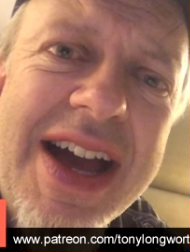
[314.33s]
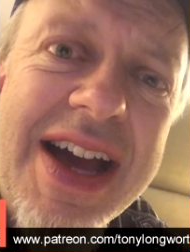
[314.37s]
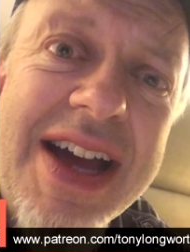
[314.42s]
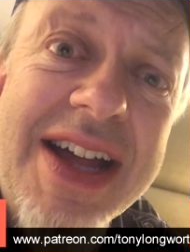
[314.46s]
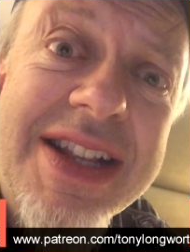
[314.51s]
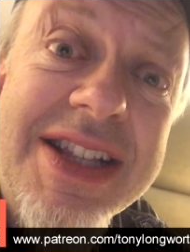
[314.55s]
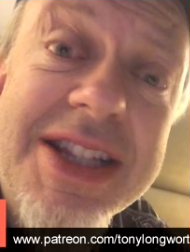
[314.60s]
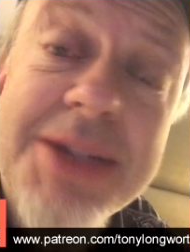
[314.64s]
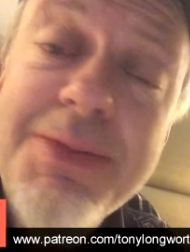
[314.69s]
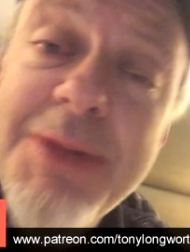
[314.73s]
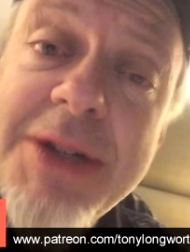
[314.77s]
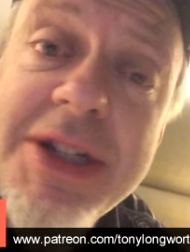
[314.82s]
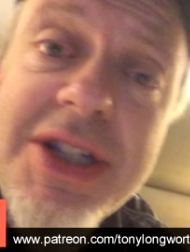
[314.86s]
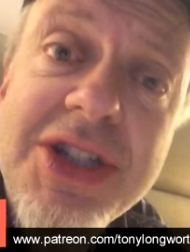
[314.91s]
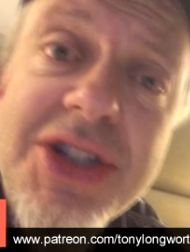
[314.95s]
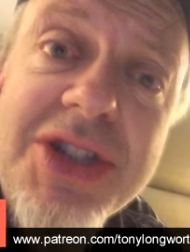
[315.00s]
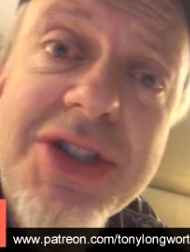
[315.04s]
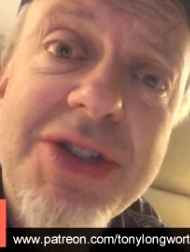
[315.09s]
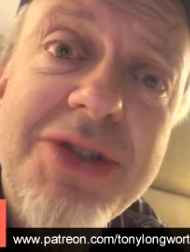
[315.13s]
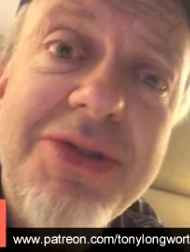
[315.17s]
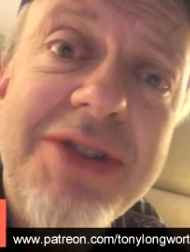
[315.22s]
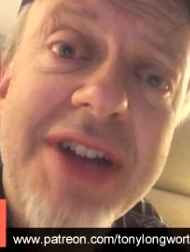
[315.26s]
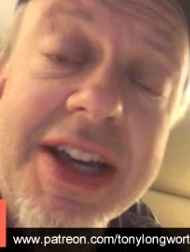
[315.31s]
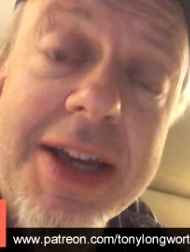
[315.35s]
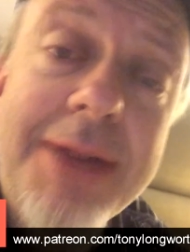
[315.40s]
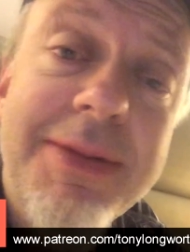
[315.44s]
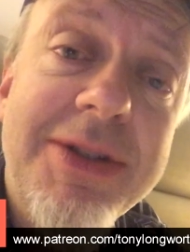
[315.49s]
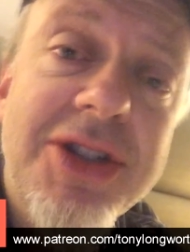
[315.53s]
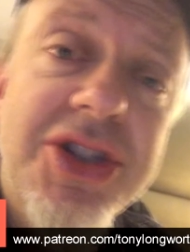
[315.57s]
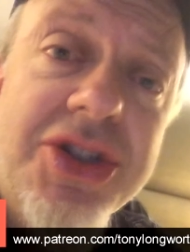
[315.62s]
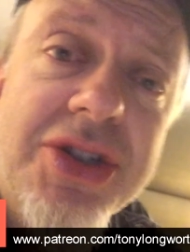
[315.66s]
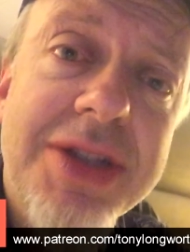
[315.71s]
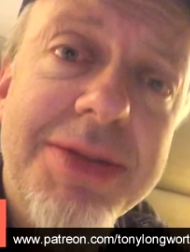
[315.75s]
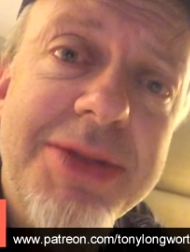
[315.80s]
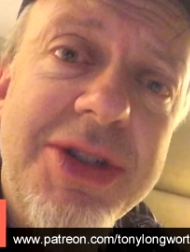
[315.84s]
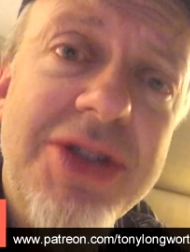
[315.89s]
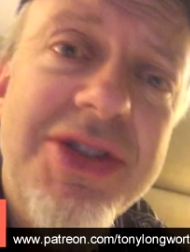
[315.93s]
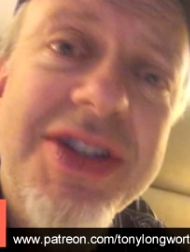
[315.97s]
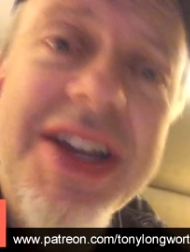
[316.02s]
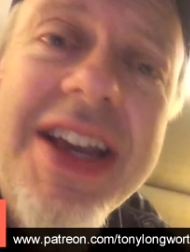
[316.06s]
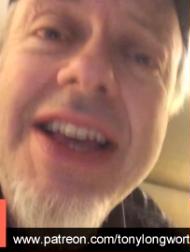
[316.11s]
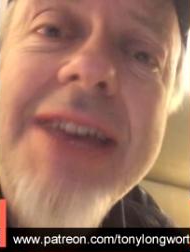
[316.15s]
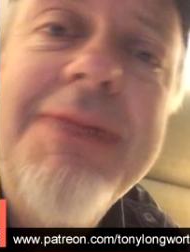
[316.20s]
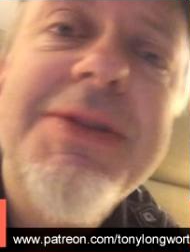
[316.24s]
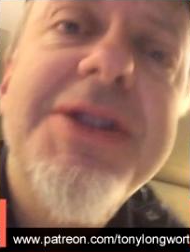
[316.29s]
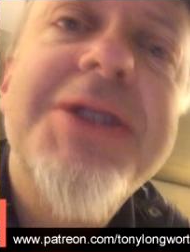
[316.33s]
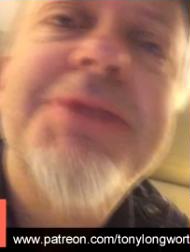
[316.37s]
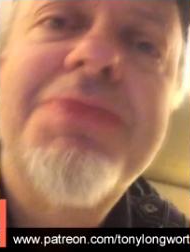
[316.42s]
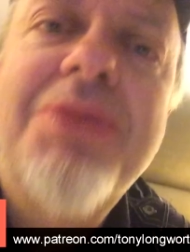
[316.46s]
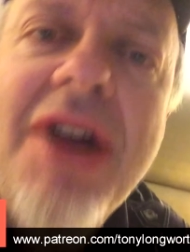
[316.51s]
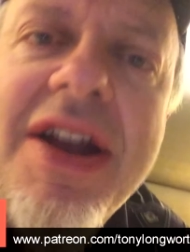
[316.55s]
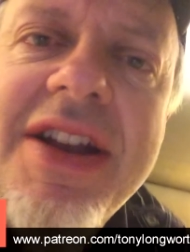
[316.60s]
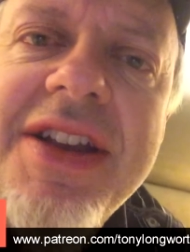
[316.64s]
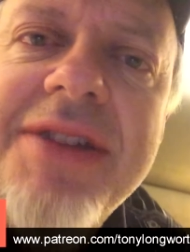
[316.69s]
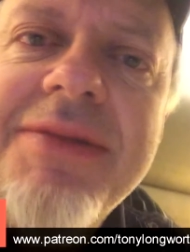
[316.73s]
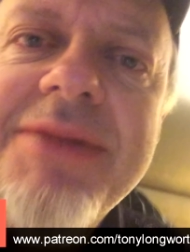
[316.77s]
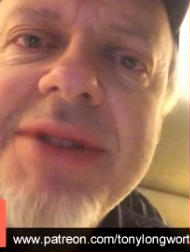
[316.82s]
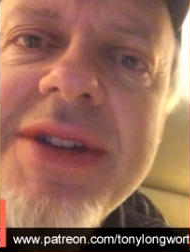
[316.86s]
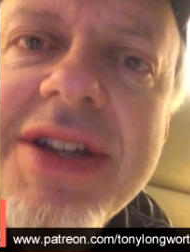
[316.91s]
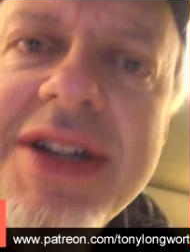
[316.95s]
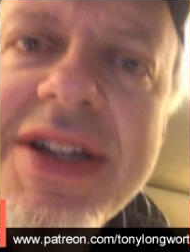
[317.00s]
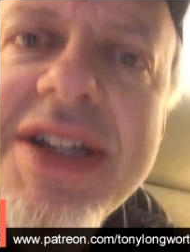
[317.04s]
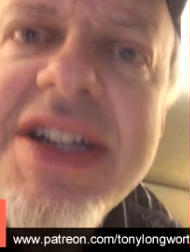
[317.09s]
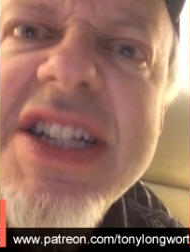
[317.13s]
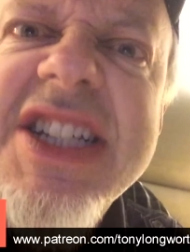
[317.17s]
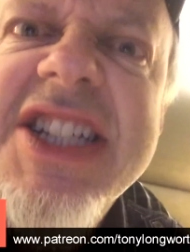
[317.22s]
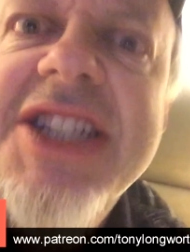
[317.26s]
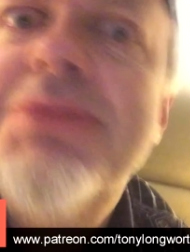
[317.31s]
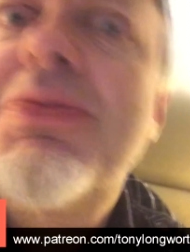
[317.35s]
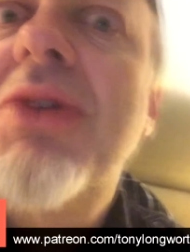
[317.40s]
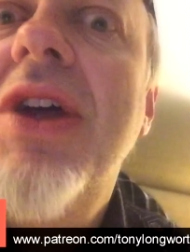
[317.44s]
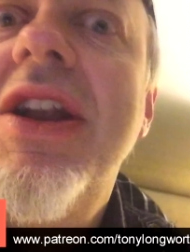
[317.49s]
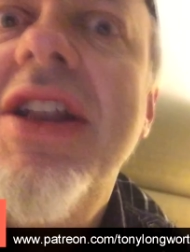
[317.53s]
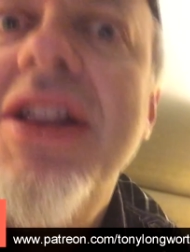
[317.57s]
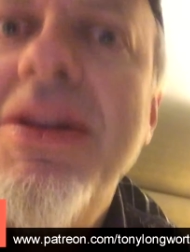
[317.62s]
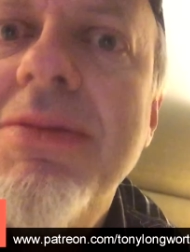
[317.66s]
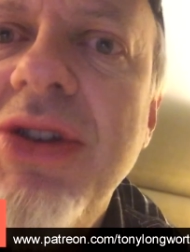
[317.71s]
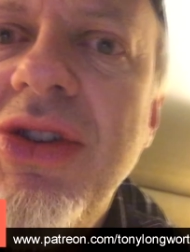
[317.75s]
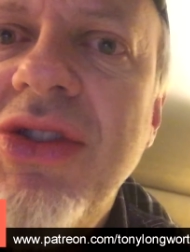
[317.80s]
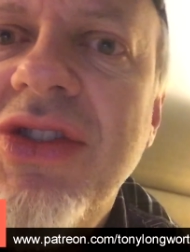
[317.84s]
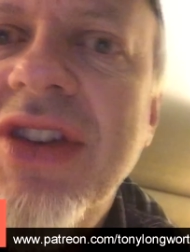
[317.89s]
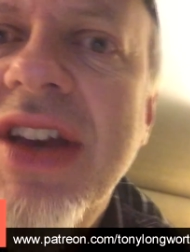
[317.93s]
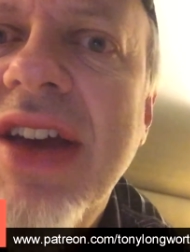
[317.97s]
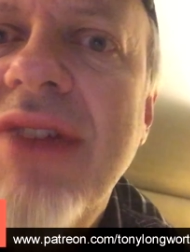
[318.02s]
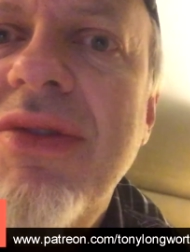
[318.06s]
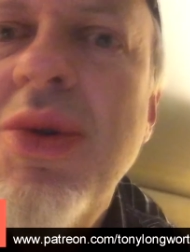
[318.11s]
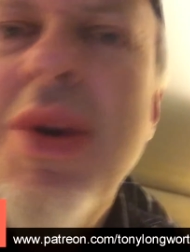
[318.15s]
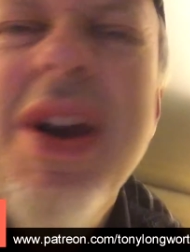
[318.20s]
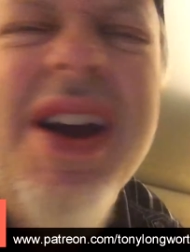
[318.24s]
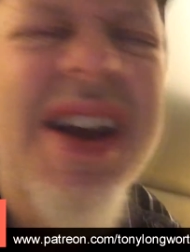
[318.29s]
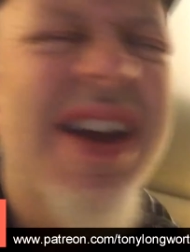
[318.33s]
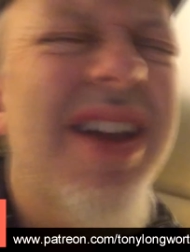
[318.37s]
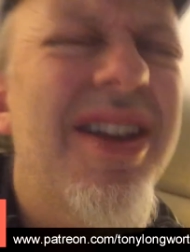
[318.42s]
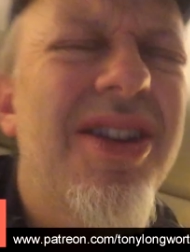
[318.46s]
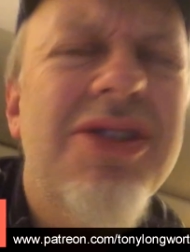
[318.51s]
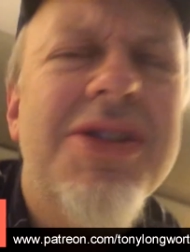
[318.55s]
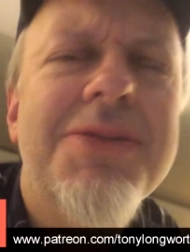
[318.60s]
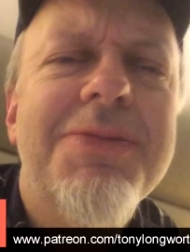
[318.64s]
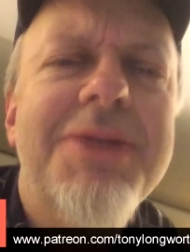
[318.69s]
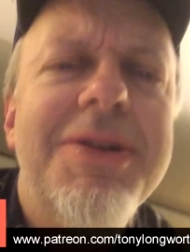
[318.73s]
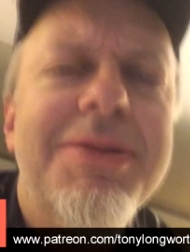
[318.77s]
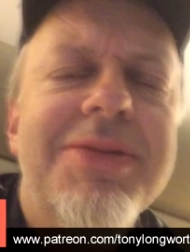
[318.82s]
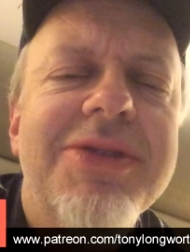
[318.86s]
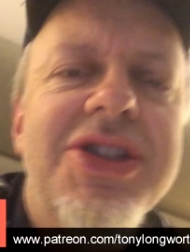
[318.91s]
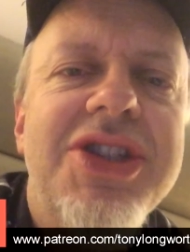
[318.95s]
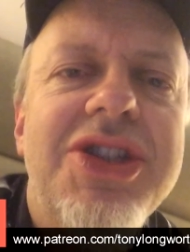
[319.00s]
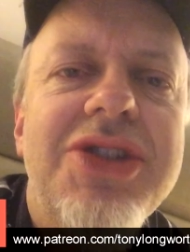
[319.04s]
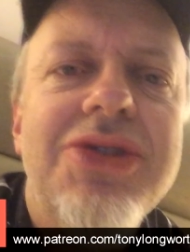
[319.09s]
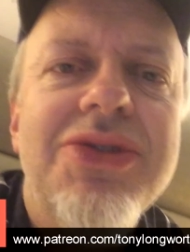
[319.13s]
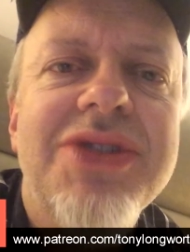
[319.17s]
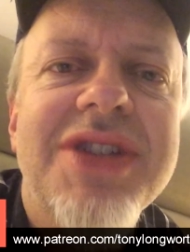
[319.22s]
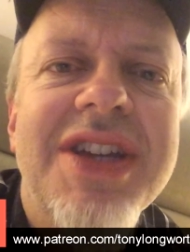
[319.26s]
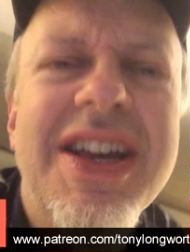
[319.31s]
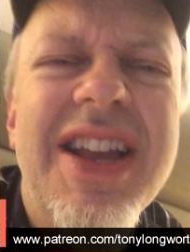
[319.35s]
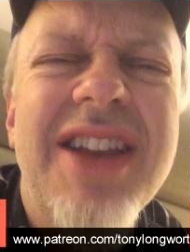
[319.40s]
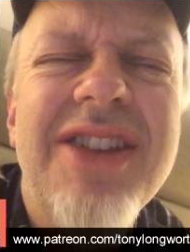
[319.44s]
And speak to you soon. And keep enjoying the music and keep spreading, spreading the music everywhere. Get loads of people to use it.